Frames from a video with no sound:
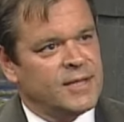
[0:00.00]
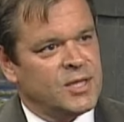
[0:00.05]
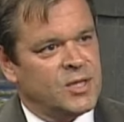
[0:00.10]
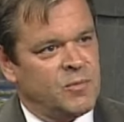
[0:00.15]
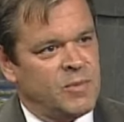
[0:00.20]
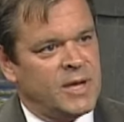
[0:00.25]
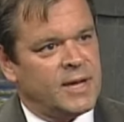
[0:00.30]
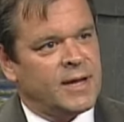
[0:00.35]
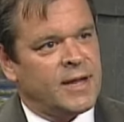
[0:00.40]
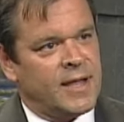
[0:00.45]
the
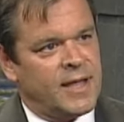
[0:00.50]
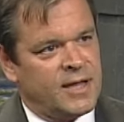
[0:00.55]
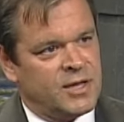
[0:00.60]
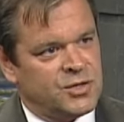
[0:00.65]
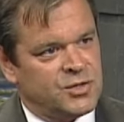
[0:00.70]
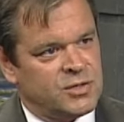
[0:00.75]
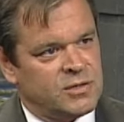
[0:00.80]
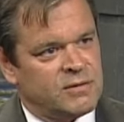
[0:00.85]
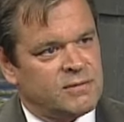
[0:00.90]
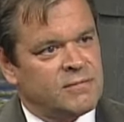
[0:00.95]

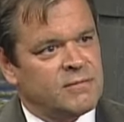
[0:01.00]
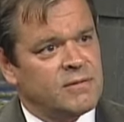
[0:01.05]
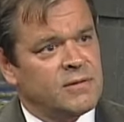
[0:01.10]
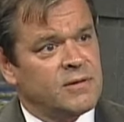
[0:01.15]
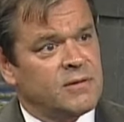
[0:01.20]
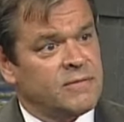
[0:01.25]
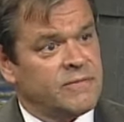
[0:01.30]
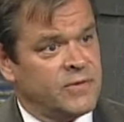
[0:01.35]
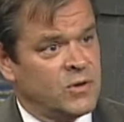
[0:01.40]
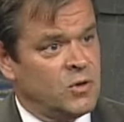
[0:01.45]
medication
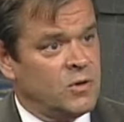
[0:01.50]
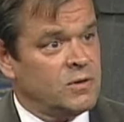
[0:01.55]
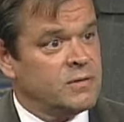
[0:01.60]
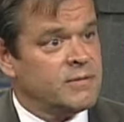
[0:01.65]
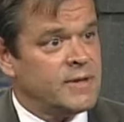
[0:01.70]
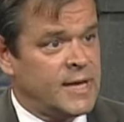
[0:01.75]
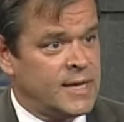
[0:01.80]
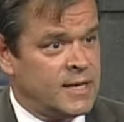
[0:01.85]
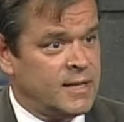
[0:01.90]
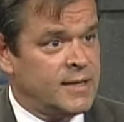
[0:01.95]
filled
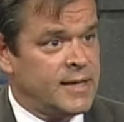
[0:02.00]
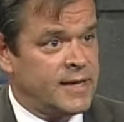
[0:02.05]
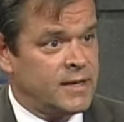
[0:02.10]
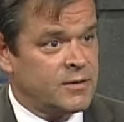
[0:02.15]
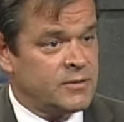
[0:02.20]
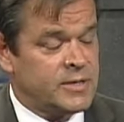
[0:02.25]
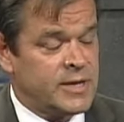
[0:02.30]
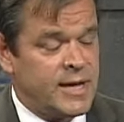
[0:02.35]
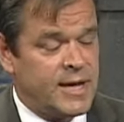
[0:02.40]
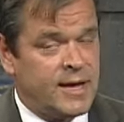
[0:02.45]
at a later
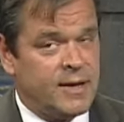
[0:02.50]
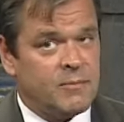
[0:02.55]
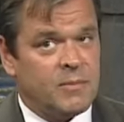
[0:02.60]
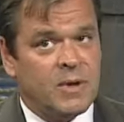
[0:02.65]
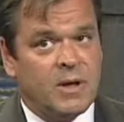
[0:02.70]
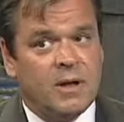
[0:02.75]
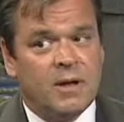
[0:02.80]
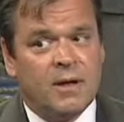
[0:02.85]
mm -hmm. time.